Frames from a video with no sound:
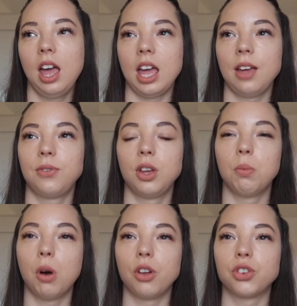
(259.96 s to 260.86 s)
If you
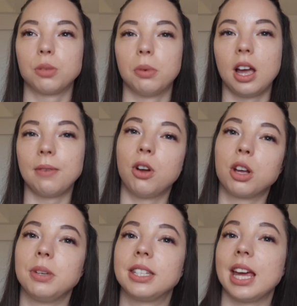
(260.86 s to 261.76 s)
watched my
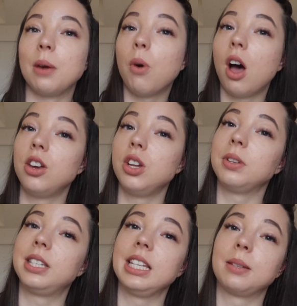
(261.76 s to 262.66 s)
Vlogmas day one, you
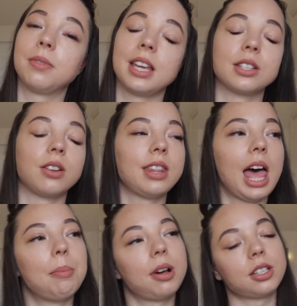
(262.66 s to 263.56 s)
will see some things on
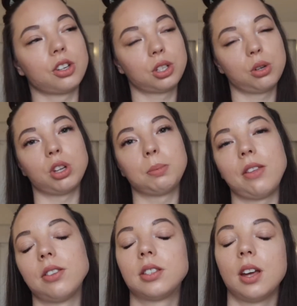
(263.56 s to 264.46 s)
there because I just talked
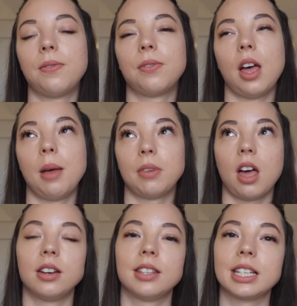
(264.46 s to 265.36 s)
about the stuff, um, the
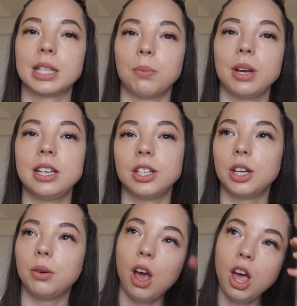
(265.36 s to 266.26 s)
kind of things that we
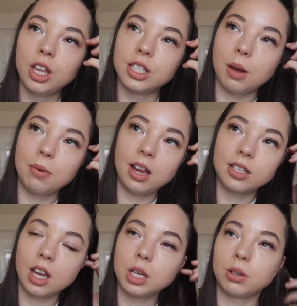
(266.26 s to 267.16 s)
do. So we like
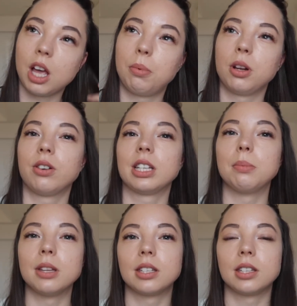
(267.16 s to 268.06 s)
to go to a couple of
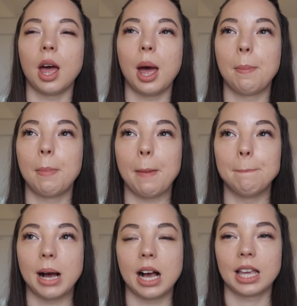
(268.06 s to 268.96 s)
Christmas um,
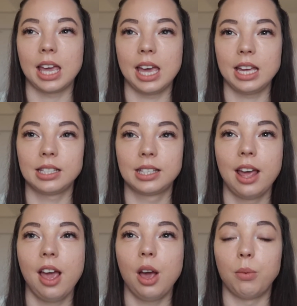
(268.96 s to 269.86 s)
markets
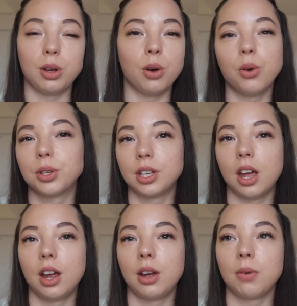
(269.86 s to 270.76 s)
we
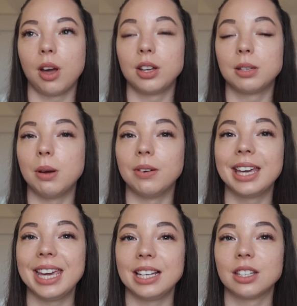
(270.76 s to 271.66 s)
also go to Milton
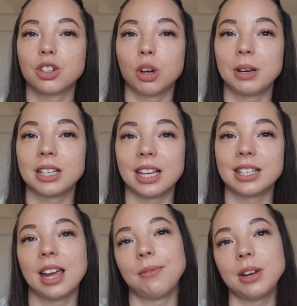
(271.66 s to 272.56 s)
Keynes shopping
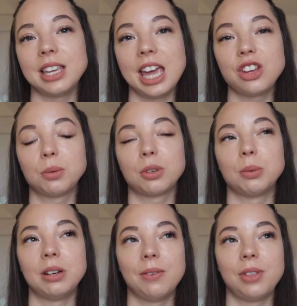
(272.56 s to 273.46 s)
centre every year just because
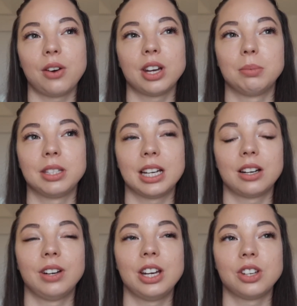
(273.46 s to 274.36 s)
we love their Christmas
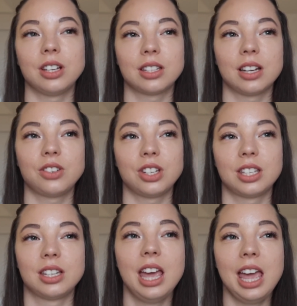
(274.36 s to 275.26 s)
decorations and I
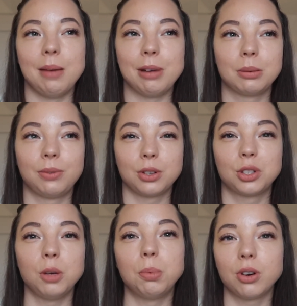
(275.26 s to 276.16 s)
just, it makes me feel
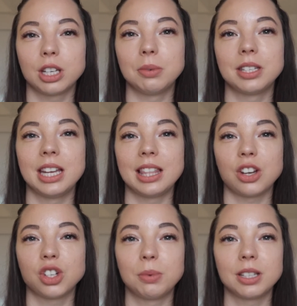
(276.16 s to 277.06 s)
super Christmassy, that
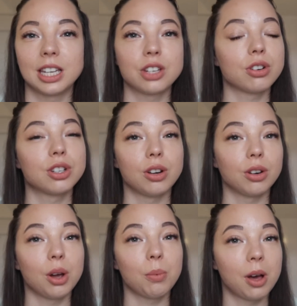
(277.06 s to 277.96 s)
shopping centre, I don't
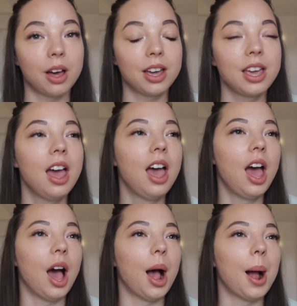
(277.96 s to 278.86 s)
know why.
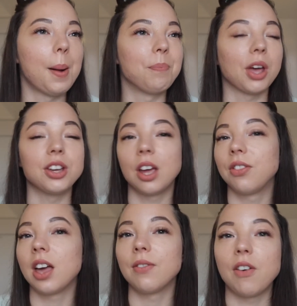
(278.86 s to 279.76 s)
Um, I don't
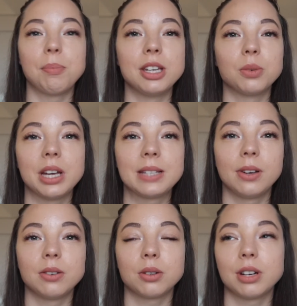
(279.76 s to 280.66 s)
think I've ever been to
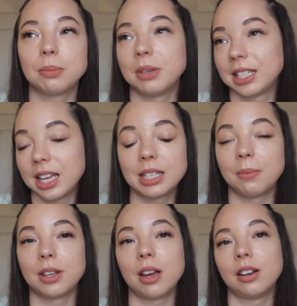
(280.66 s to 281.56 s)
Westfield at Christmas, that's
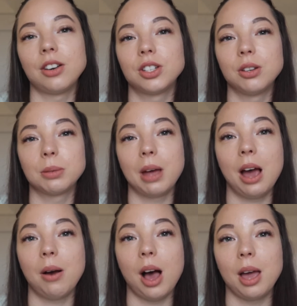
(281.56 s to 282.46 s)
something I'd like to do as
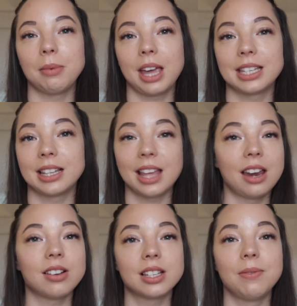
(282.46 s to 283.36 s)
well. I'm guessing
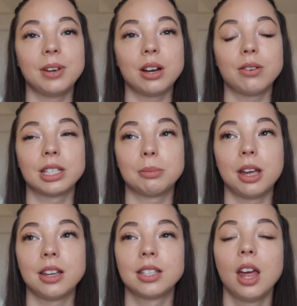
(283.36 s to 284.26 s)
that looks lovely at
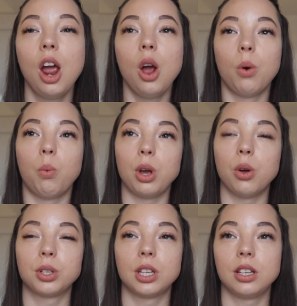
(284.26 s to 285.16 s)
Christmas. We
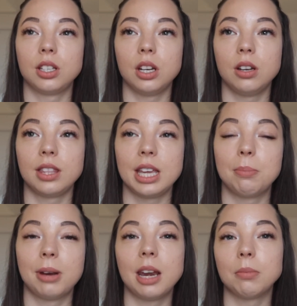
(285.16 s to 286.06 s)
also do the
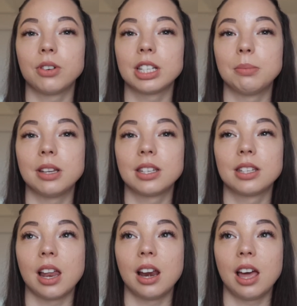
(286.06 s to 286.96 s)
Blenheim
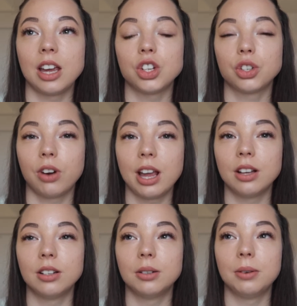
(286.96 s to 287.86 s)
Christmas Light
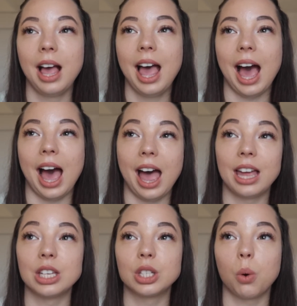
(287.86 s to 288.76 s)
Trail
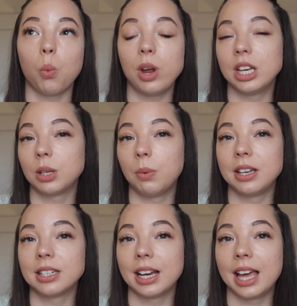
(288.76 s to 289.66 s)
and Winter
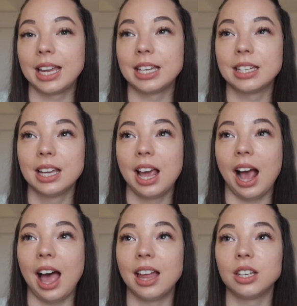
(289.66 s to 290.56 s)
Wonderland
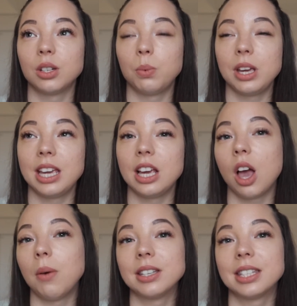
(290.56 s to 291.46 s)
and we
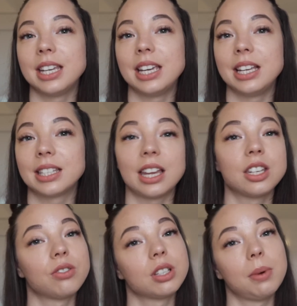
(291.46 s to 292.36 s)
go and see
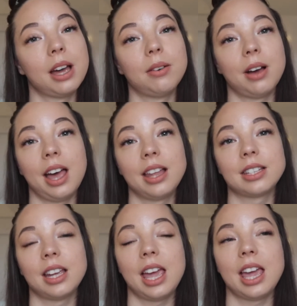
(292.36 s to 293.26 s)
Santa as well
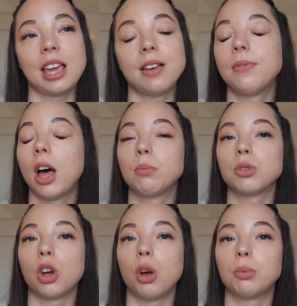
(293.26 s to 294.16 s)
at a farm
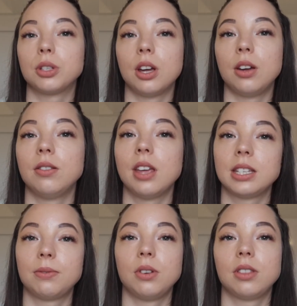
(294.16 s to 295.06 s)
shop so
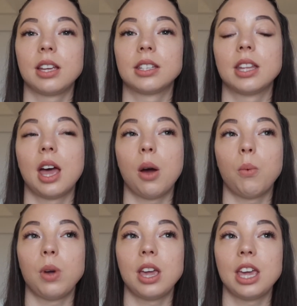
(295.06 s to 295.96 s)
there's a few things that
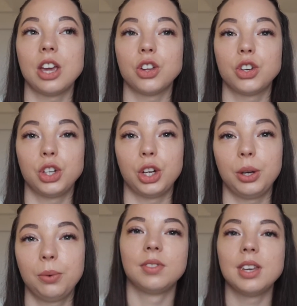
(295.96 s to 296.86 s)
we
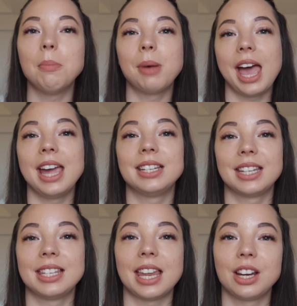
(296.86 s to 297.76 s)
do. Number eight
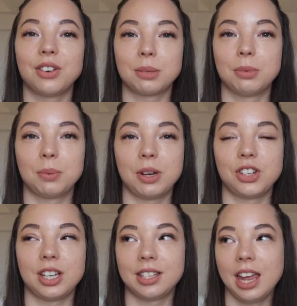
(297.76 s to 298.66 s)
is any Christmas
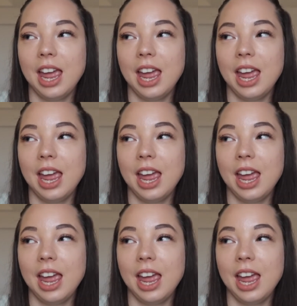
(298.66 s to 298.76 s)
wishes.